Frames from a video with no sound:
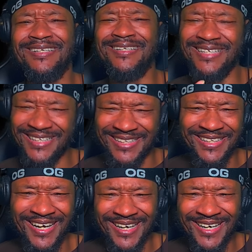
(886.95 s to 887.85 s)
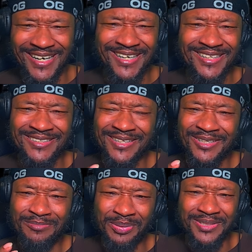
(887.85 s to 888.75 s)
Licking ass.
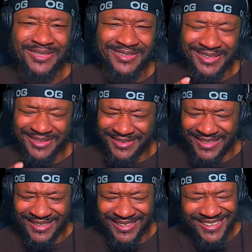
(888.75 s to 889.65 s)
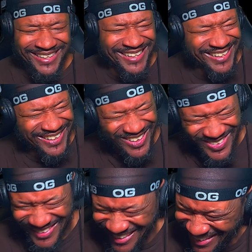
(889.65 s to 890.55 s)
Pussy and dick.
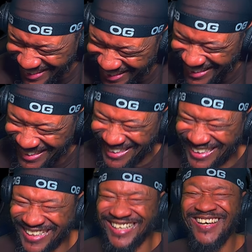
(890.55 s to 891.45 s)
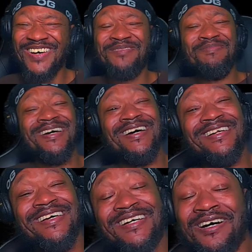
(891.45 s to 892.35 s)
Man,
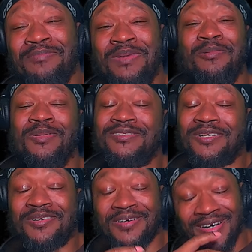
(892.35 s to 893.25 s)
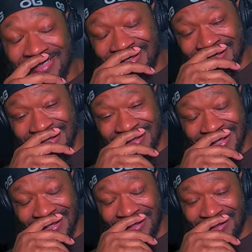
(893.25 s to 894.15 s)
they come up with the craziest
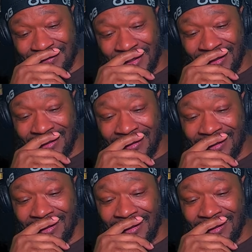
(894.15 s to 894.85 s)
sayings, man.